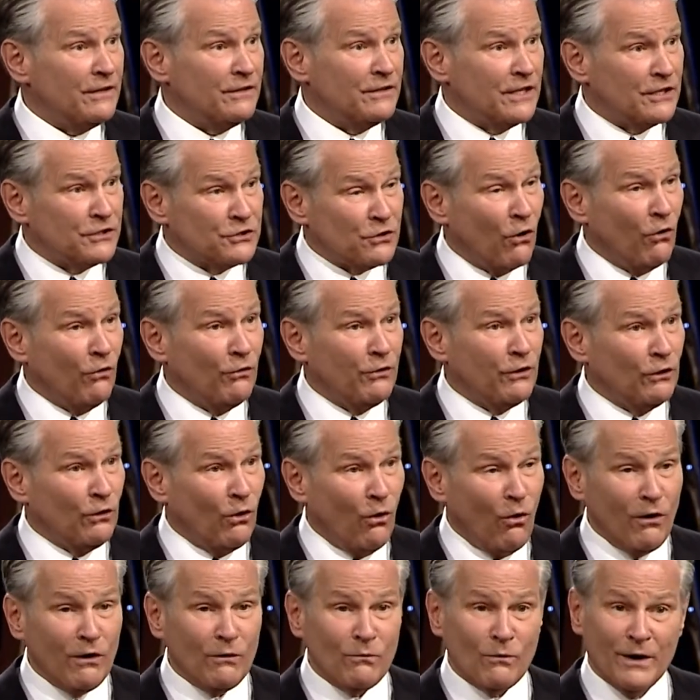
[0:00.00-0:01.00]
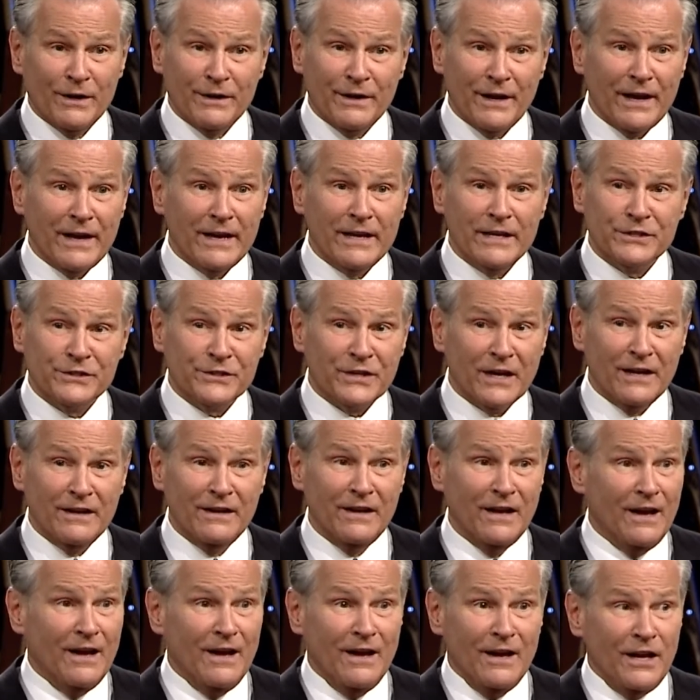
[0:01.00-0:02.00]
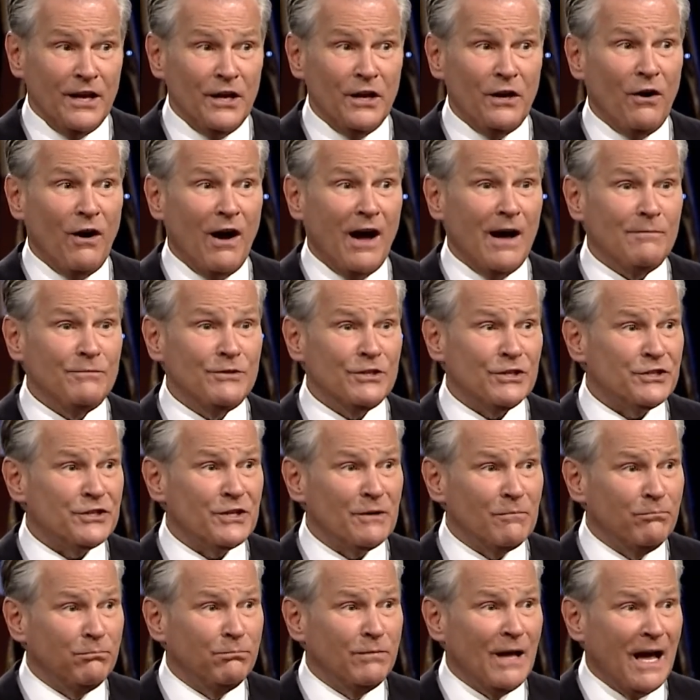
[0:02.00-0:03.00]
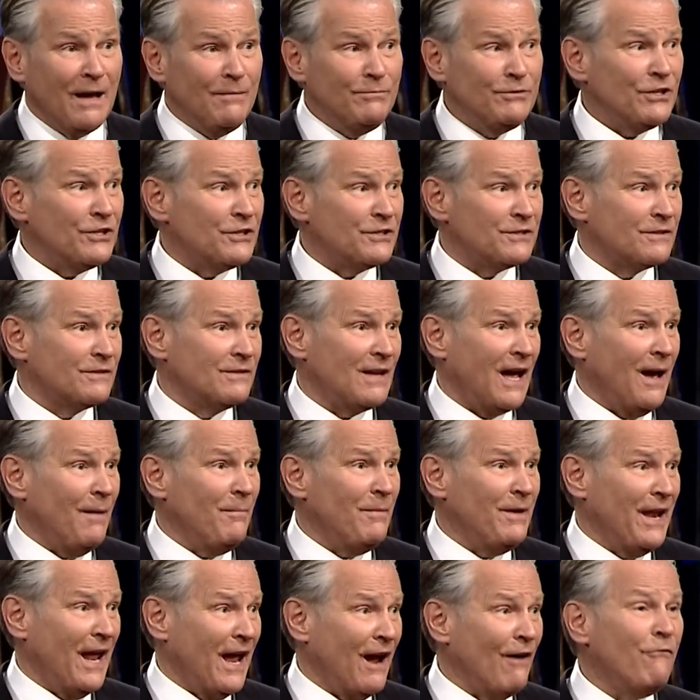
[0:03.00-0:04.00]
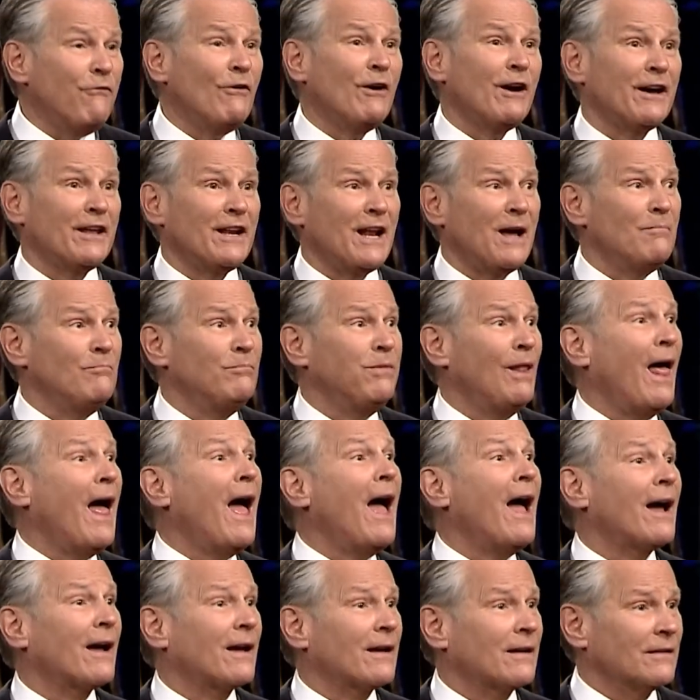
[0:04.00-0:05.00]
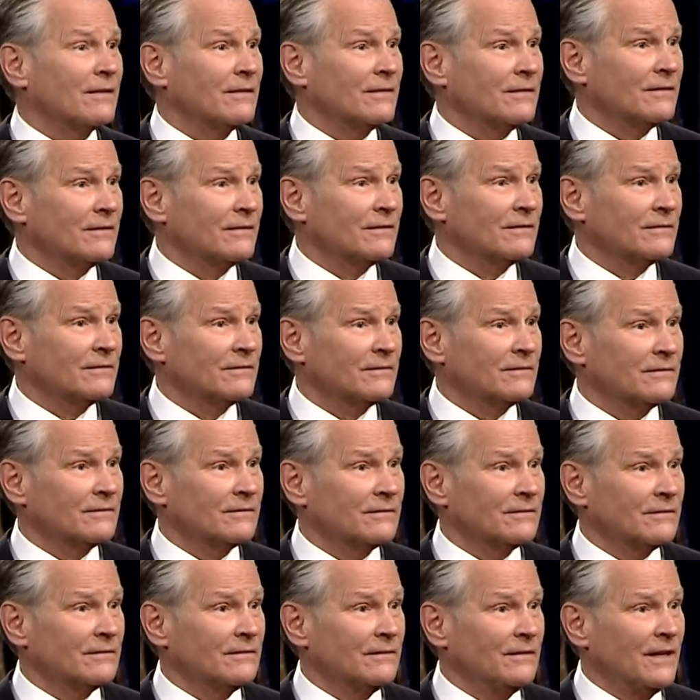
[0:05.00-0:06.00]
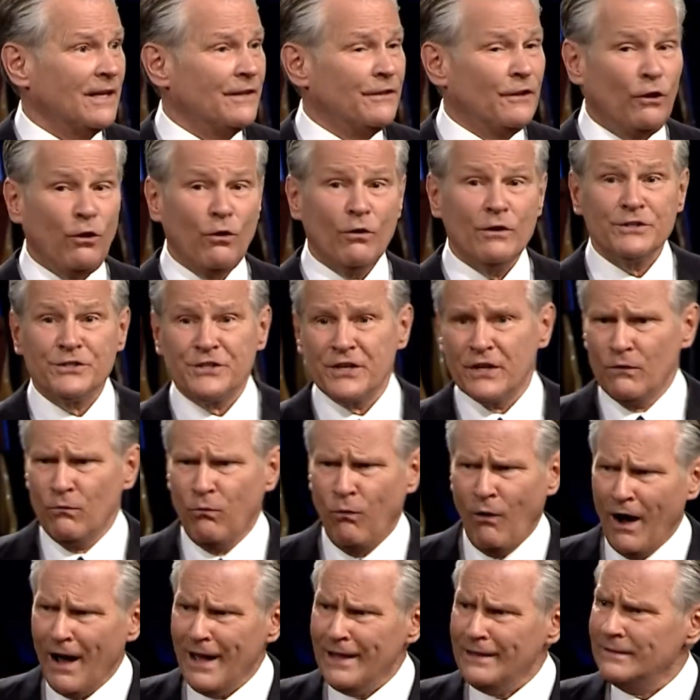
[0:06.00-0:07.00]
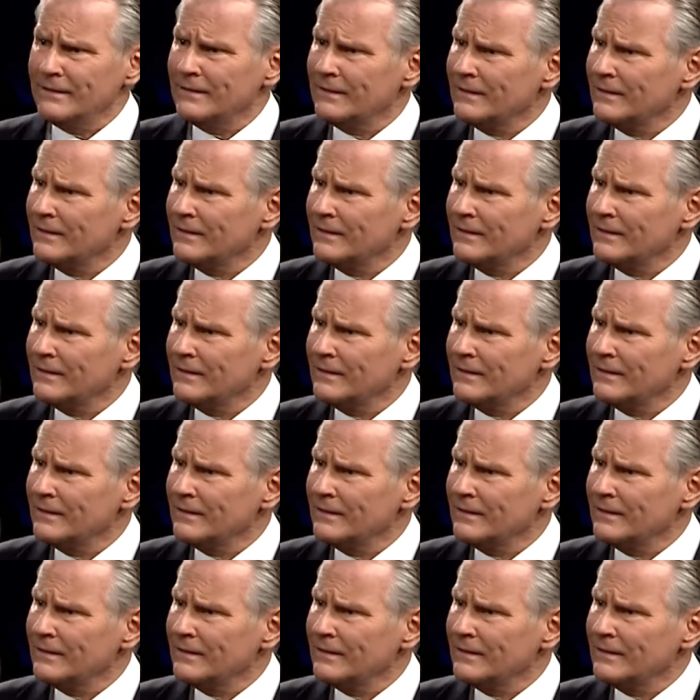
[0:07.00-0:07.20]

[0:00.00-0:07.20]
And he told the Lord one day, he said, you know, I'm just, a, I'm just, I'm an African, I'm black. And the Lord said, what?